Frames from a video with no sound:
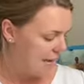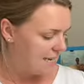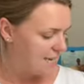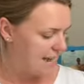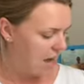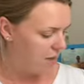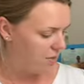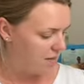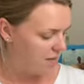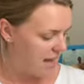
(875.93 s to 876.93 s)
Down
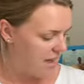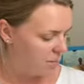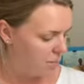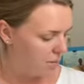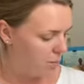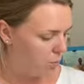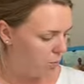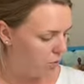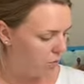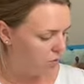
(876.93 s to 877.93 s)
the stairs went the
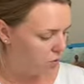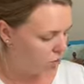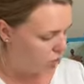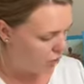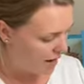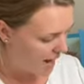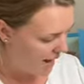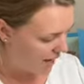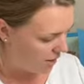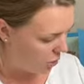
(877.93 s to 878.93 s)
wolves,
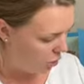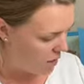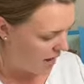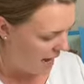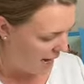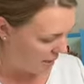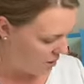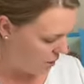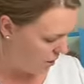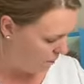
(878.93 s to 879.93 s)
scurrying and hurrying
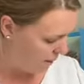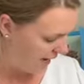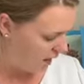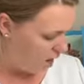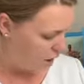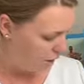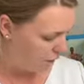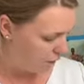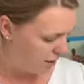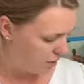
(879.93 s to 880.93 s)
and tumbling
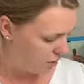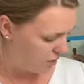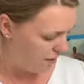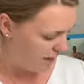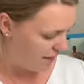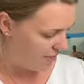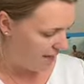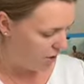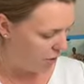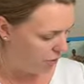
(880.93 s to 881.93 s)
over each other in
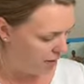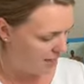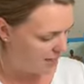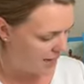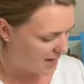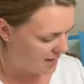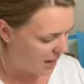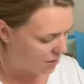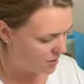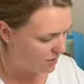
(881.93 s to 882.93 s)
their hurry to get
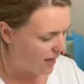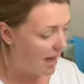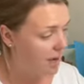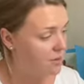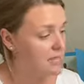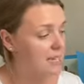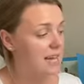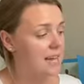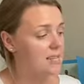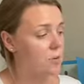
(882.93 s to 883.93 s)
out of the house and
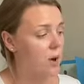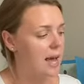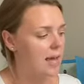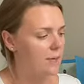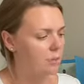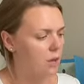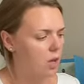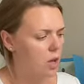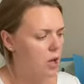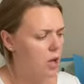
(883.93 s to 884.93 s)
get away.
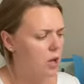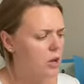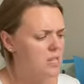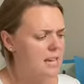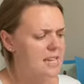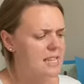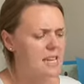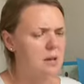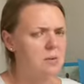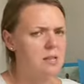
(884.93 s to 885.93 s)
"Whose
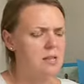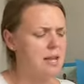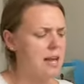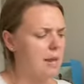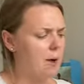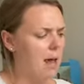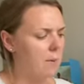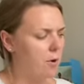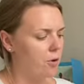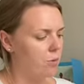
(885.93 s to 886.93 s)
idea was this anyway?"
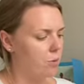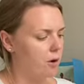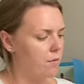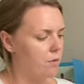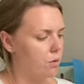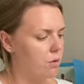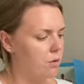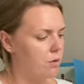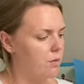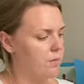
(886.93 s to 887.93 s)
moaned one of the
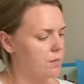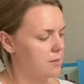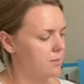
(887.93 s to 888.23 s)
wolves.